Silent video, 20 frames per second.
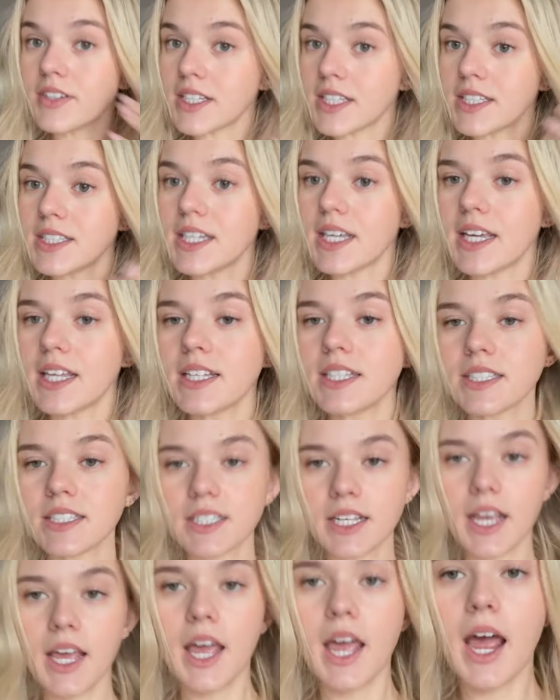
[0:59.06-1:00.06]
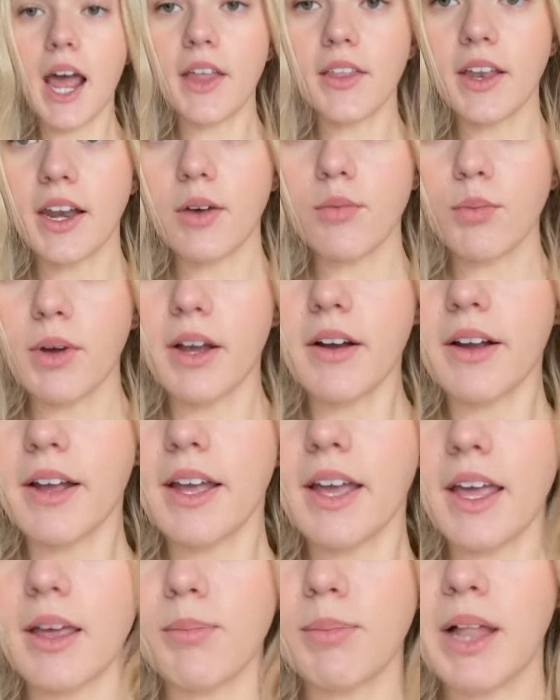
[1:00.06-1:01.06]
and tint and then I'm
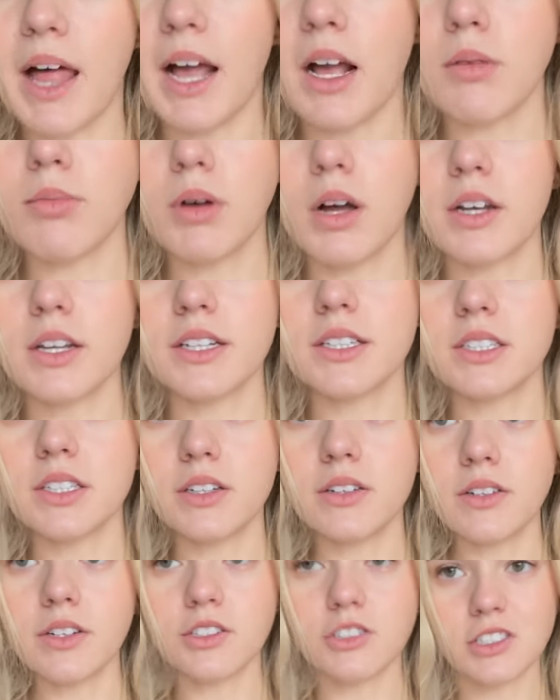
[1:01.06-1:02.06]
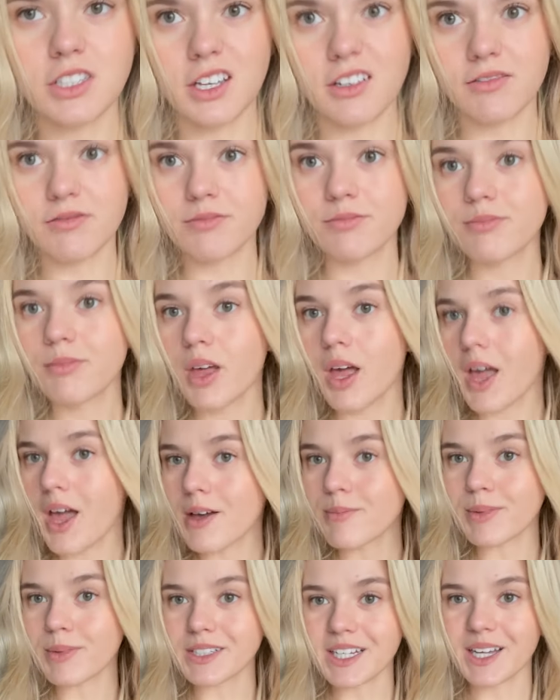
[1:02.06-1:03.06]
wearing a black bodysuit. I just have
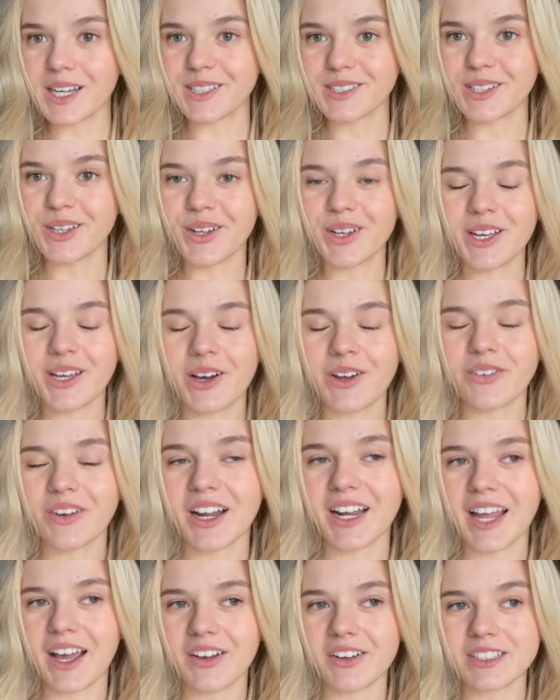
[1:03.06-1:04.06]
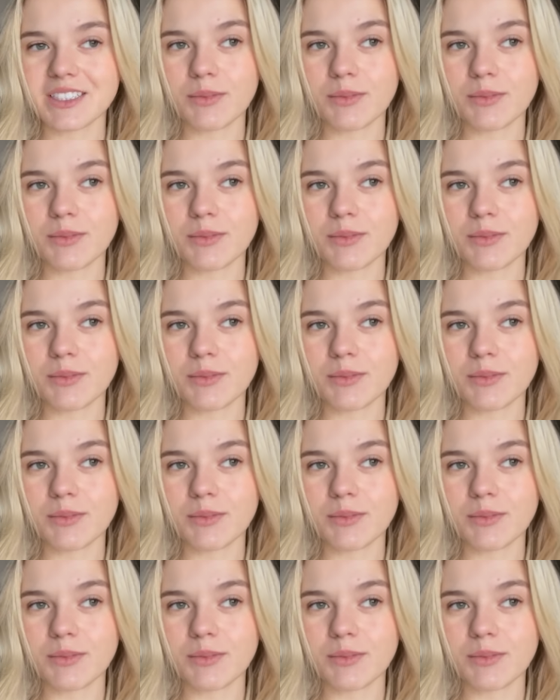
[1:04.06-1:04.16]
my dad's hoodie on right now because